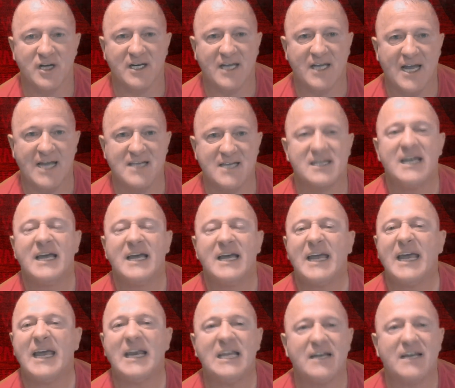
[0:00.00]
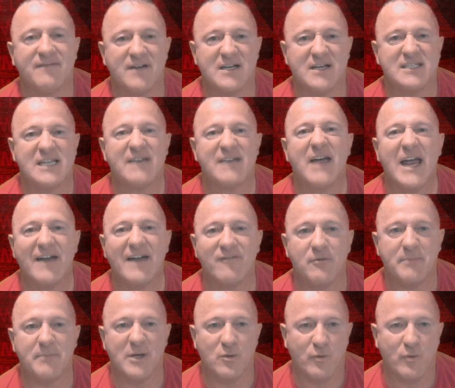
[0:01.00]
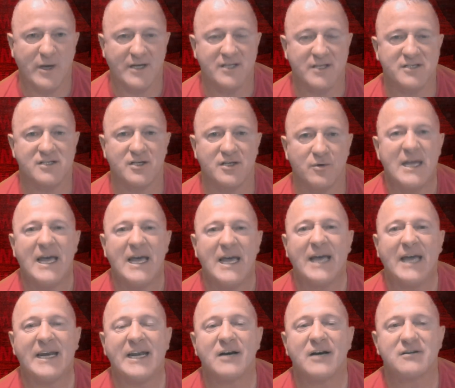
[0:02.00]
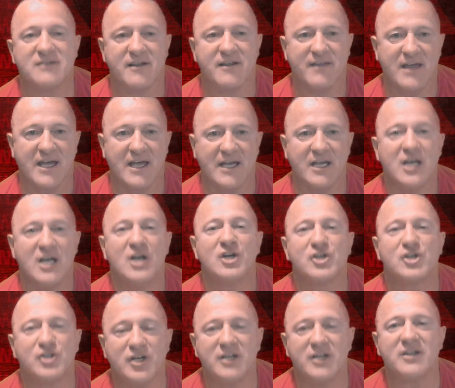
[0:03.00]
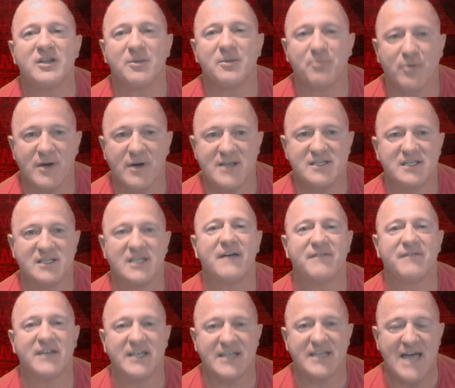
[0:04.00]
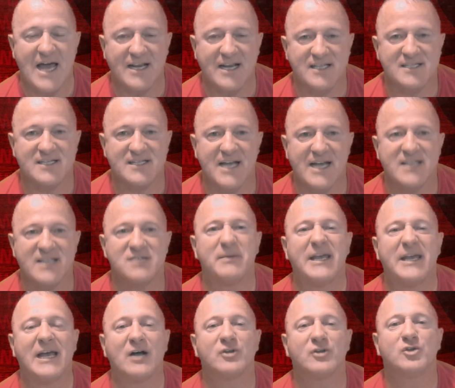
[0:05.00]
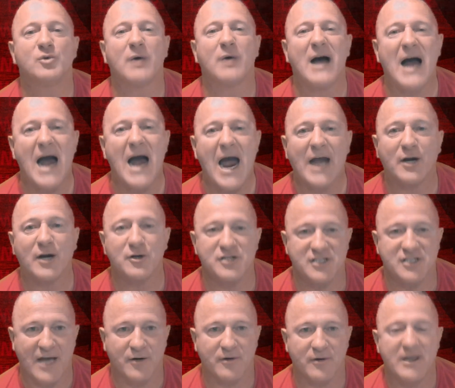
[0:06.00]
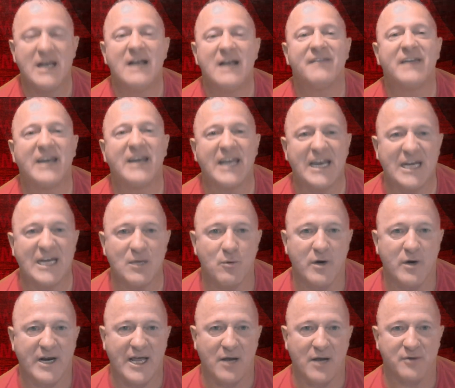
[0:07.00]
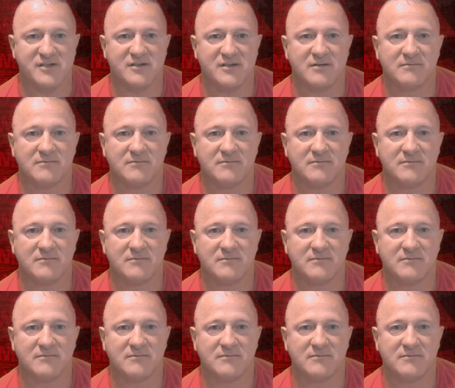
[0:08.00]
case any of us have ever been witness to. And here's the thing. Shouldn't the president of the United States be held to a higher standard than anyone else?